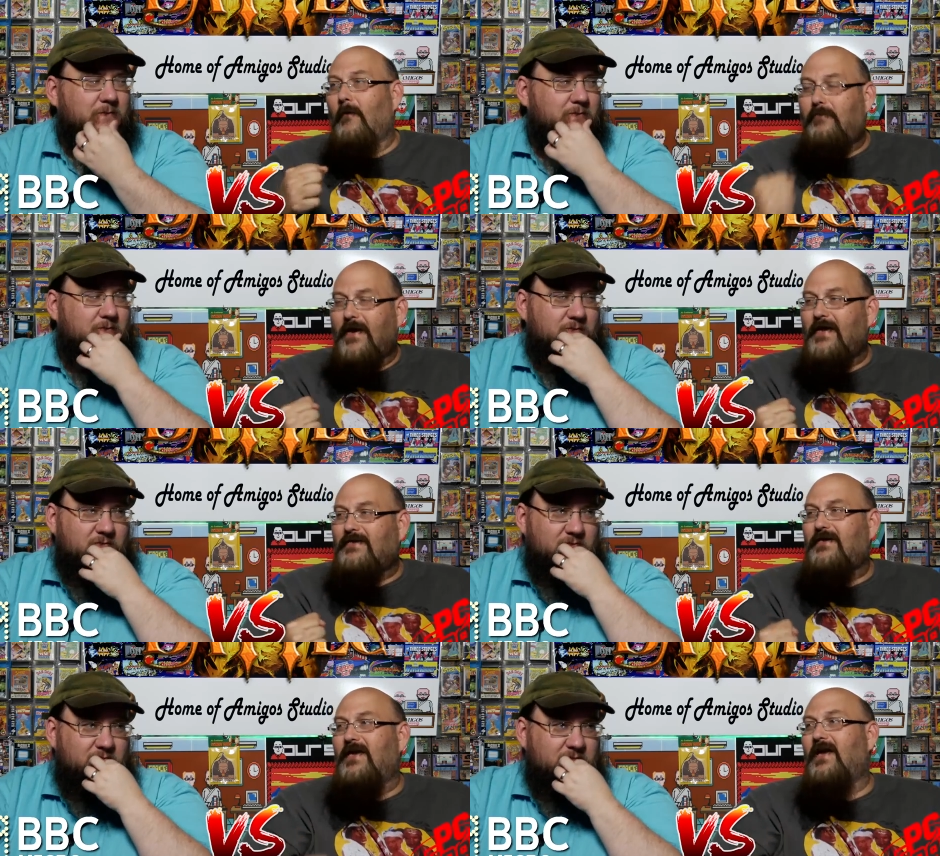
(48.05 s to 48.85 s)
Speaker 1: The
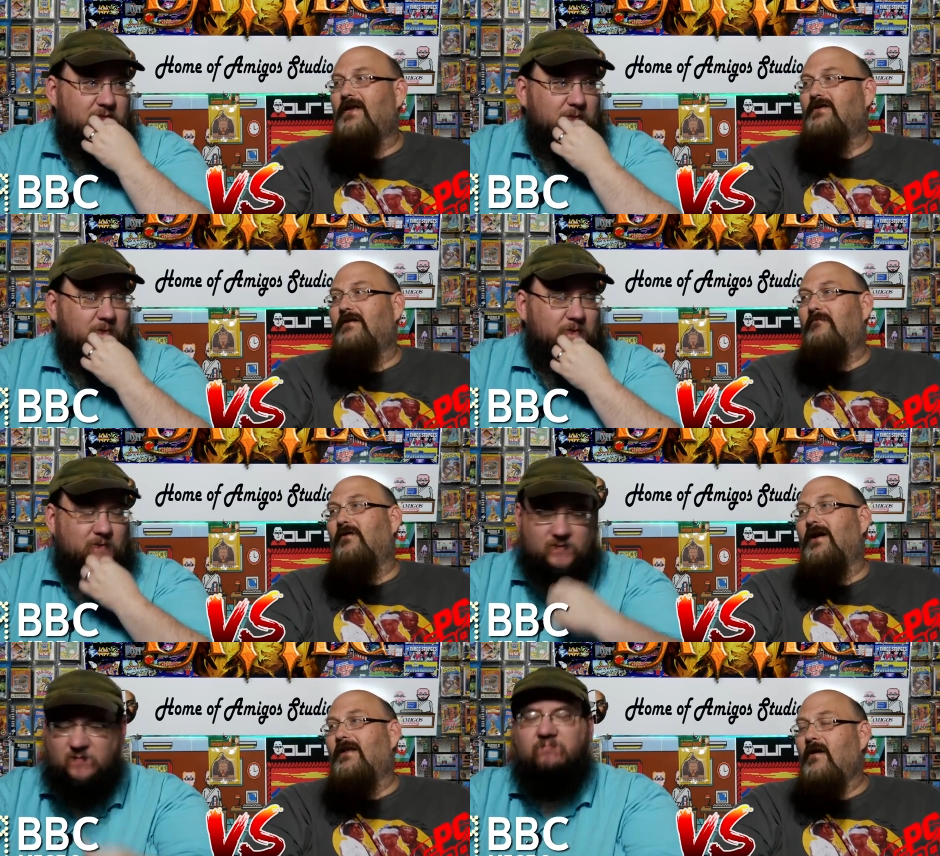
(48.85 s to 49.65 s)
PC
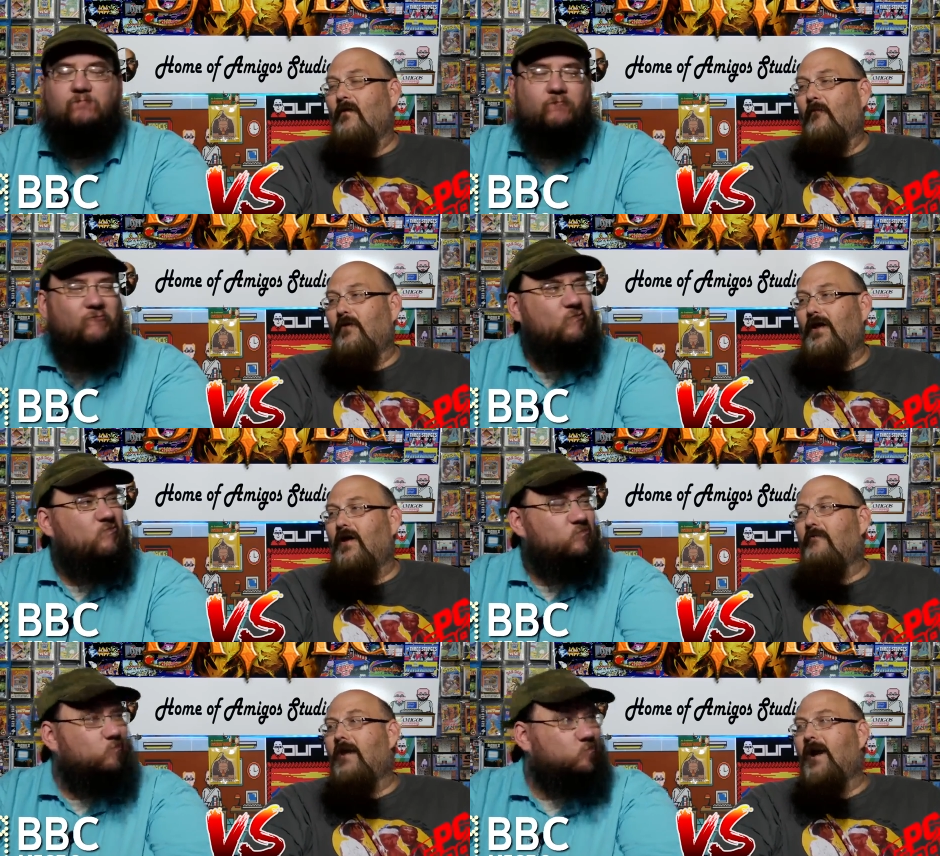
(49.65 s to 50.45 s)
Engine, Brent. We're
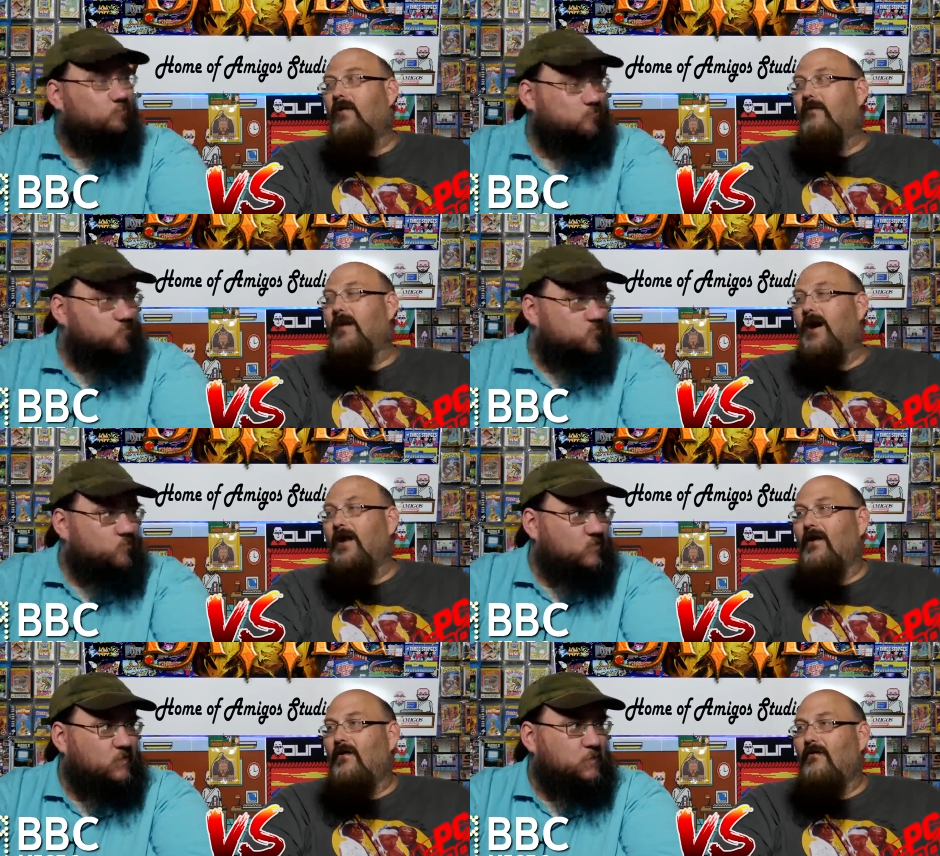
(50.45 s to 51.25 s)
going to go
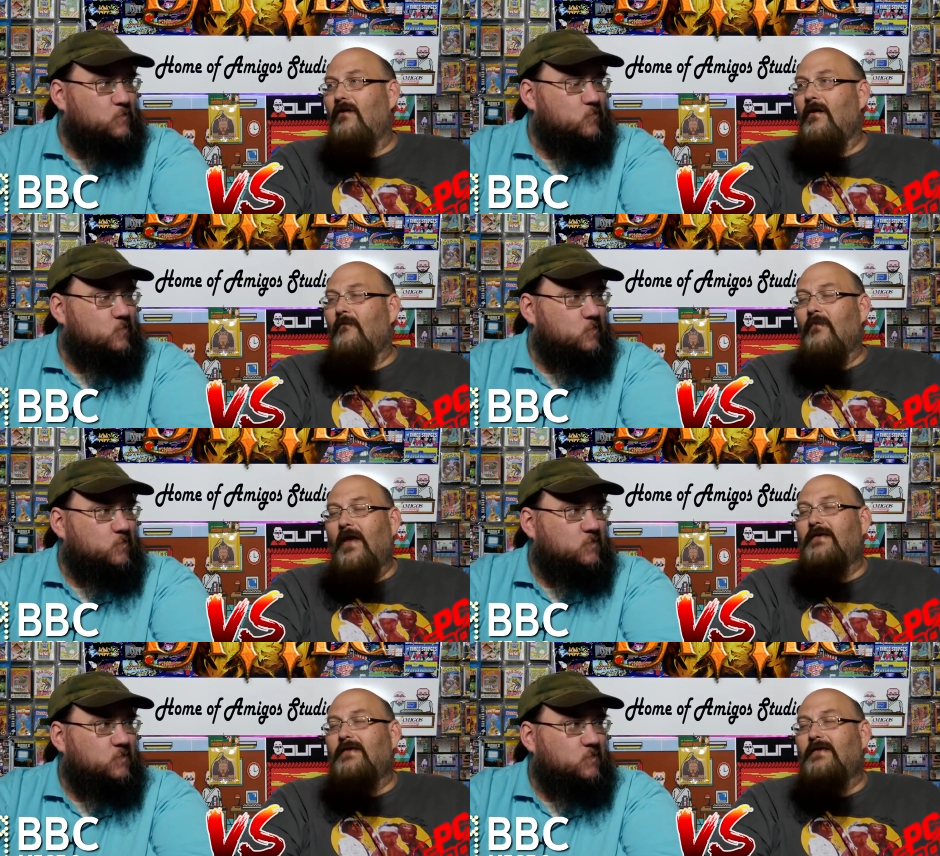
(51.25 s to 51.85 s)
mano-a-mano.